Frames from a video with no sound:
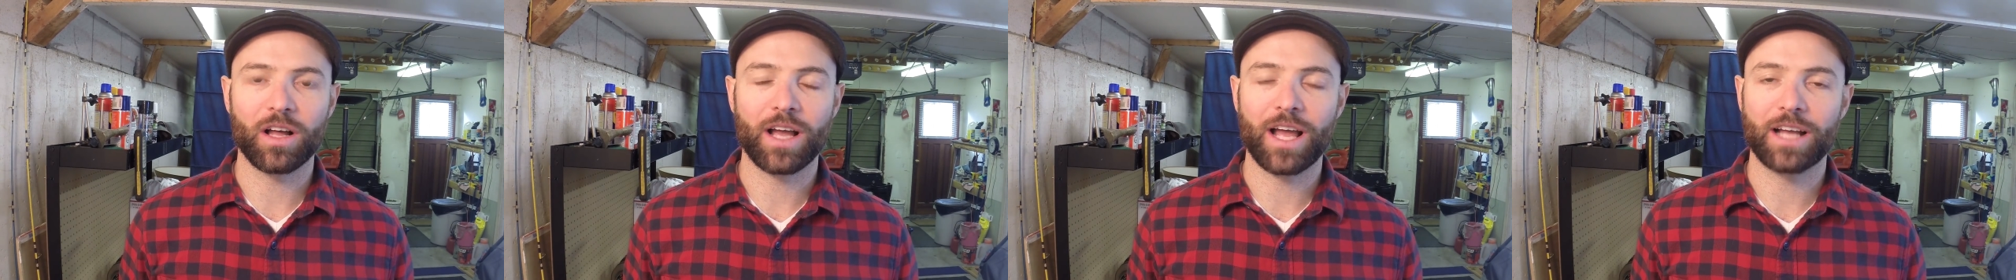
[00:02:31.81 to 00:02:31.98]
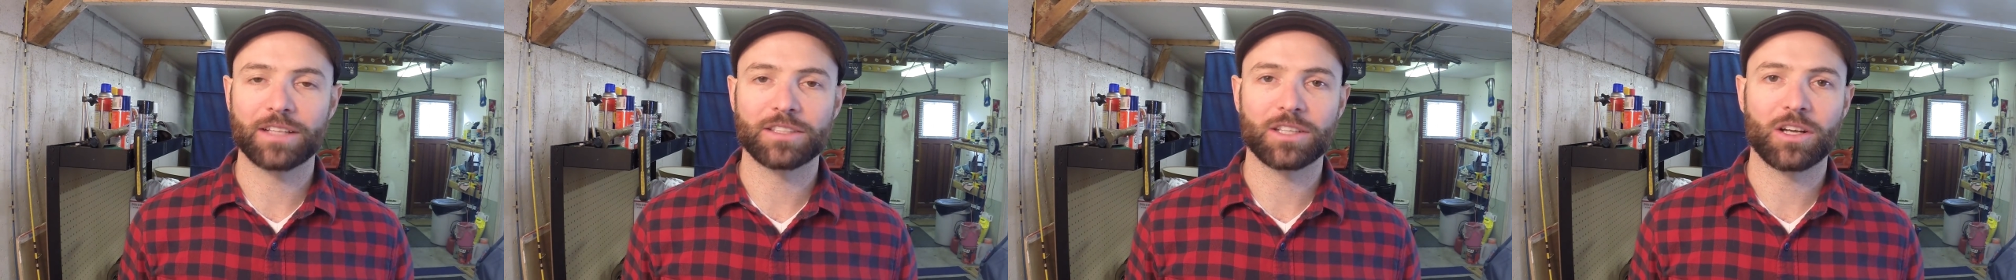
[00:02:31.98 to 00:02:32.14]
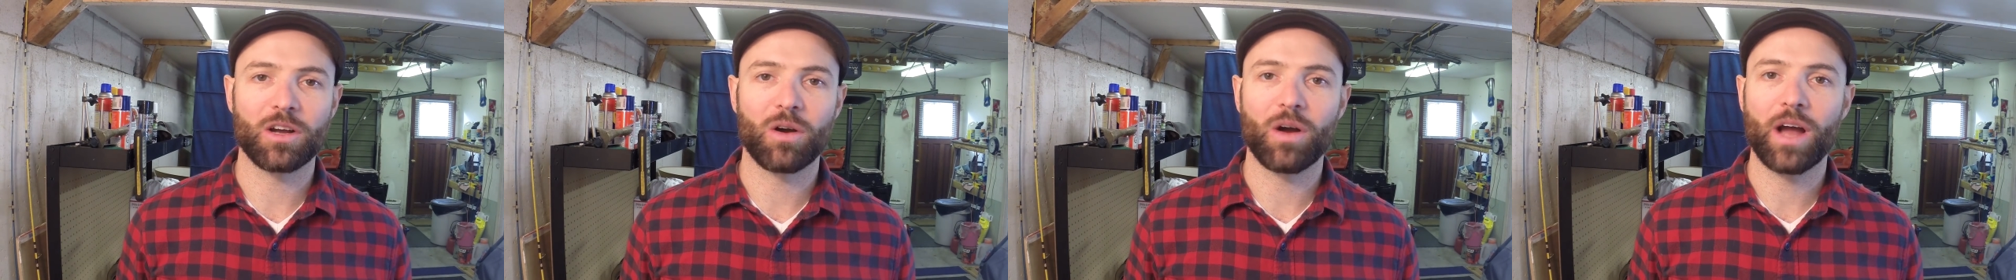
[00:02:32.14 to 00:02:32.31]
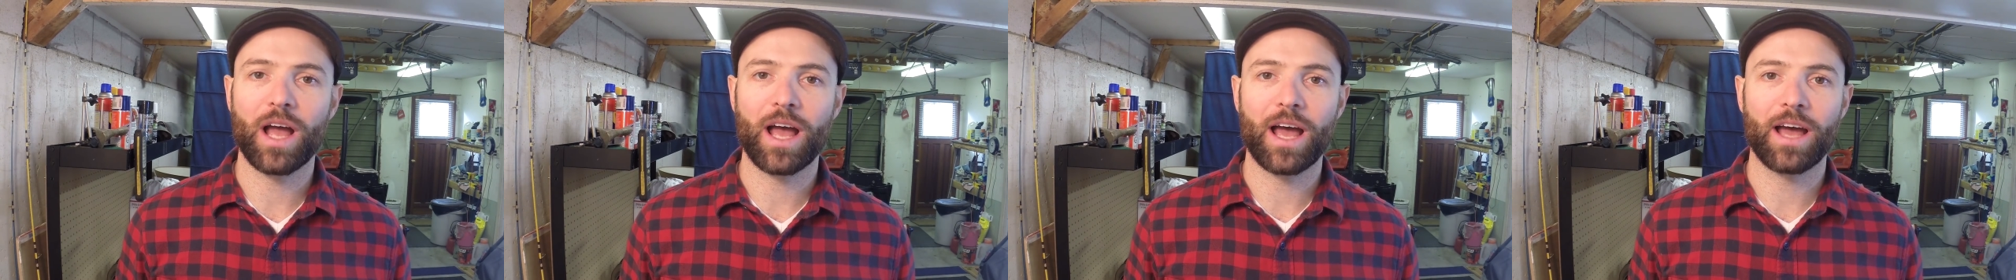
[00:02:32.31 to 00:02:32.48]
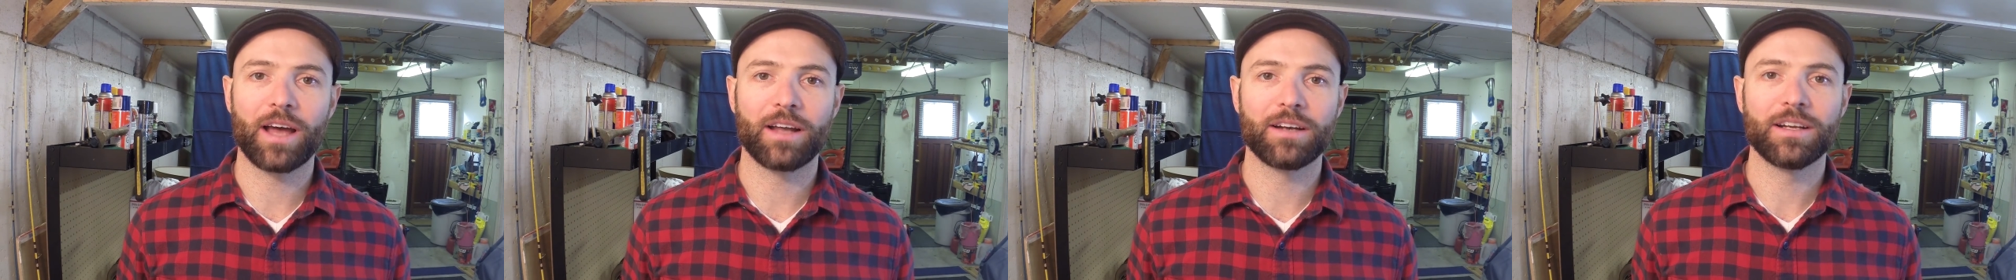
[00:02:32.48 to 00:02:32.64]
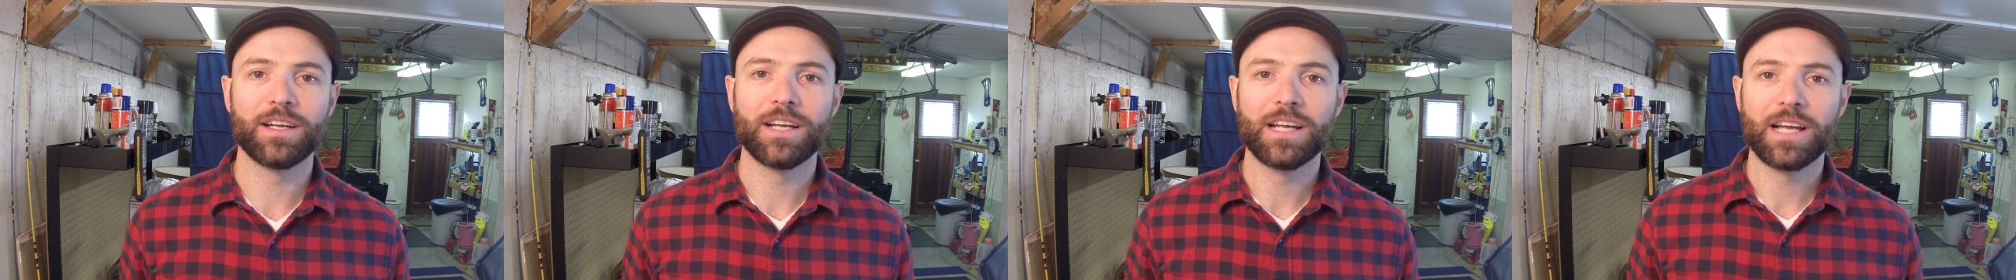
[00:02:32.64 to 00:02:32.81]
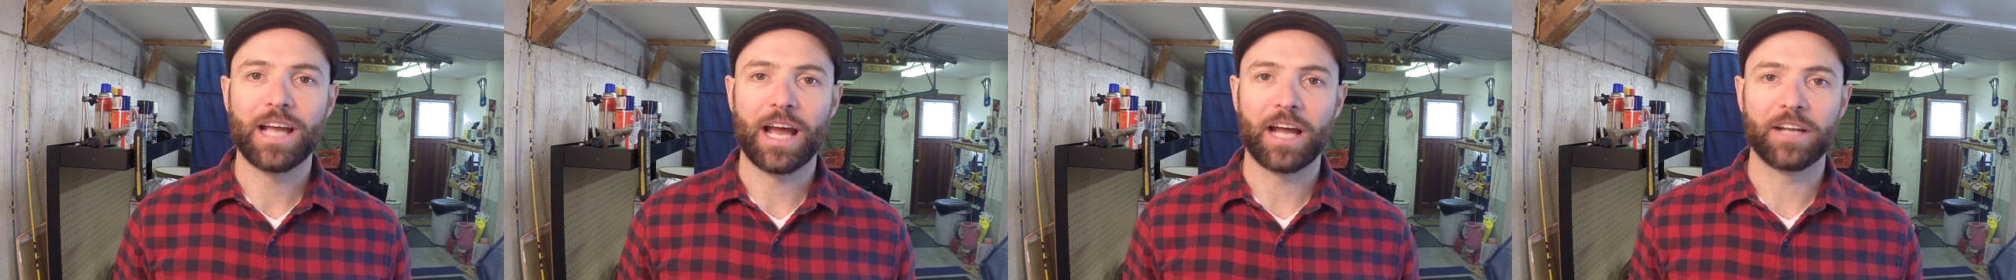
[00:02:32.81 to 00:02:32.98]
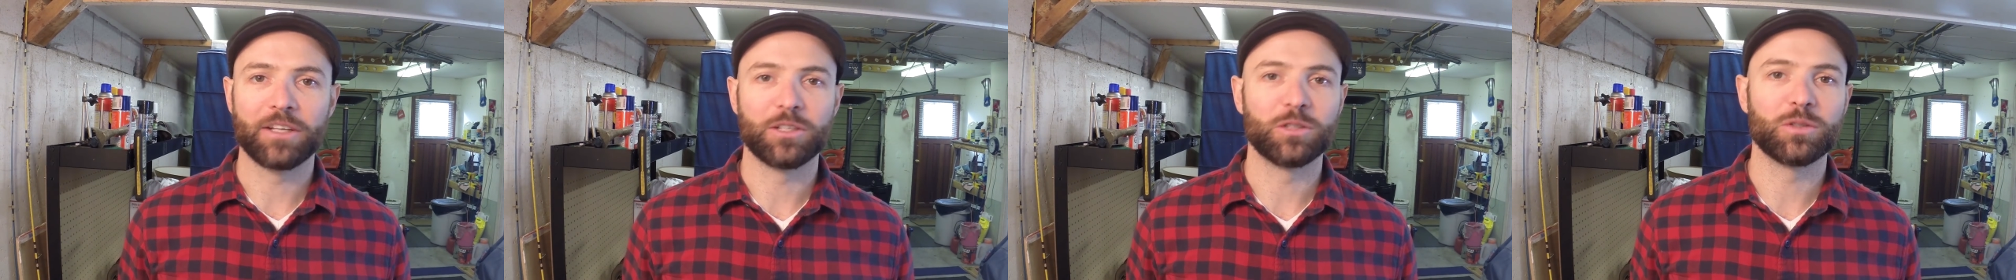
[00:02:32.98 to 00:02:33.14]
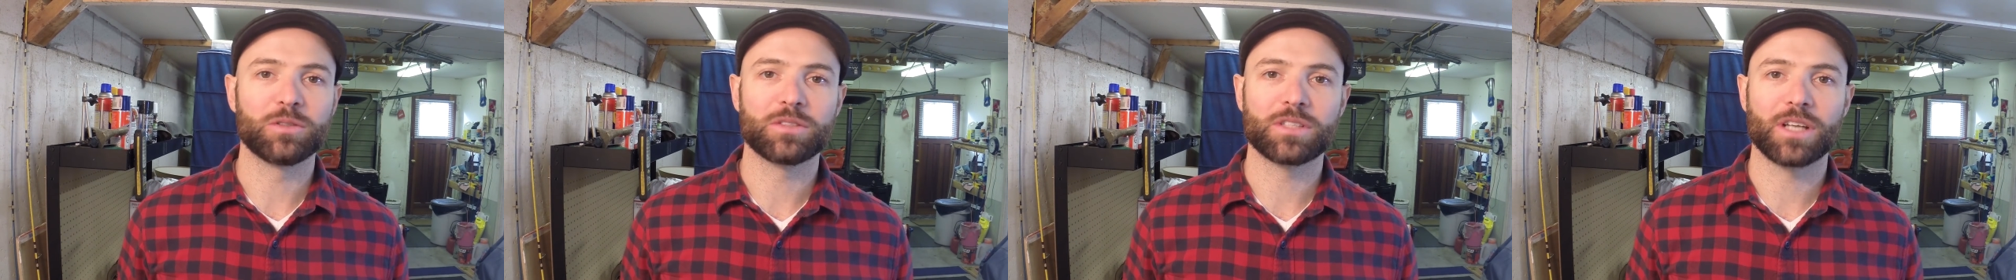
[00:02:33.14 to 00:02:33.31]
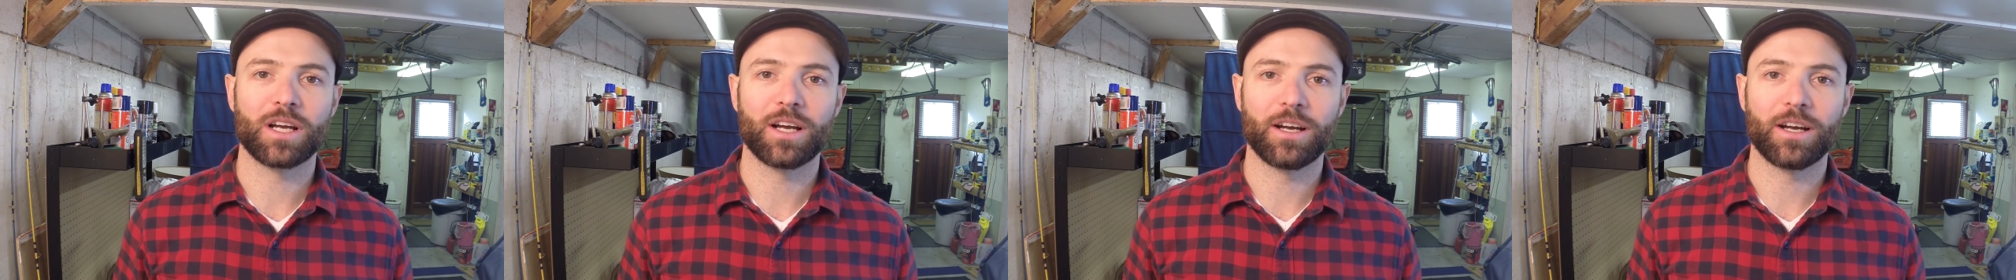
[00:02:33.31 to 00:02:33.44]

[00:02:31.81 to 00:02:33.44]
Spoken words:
I had to go ahead and use